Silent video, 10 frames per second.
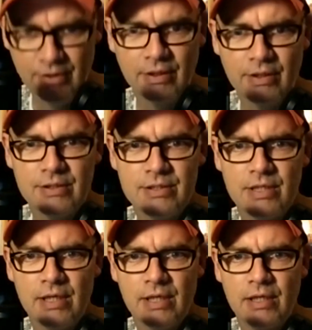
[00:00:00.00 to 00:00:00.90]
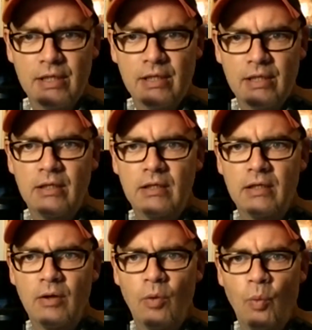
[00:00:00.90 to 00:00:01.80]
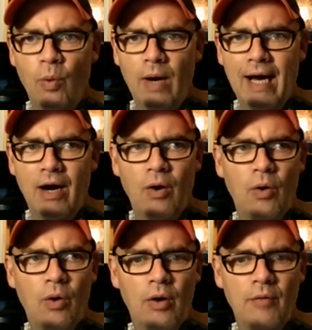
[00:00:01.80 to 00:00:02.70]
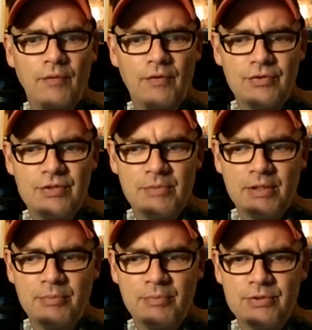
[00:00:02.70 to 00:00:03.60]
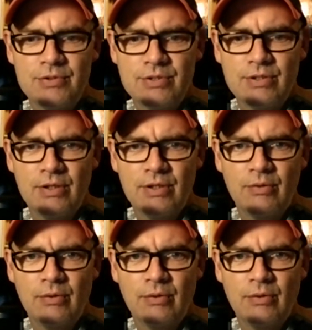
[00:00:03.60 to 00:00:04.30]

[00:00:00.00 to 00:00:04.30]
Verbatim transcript: like it is today. Wow. I've never seen my computer so slow.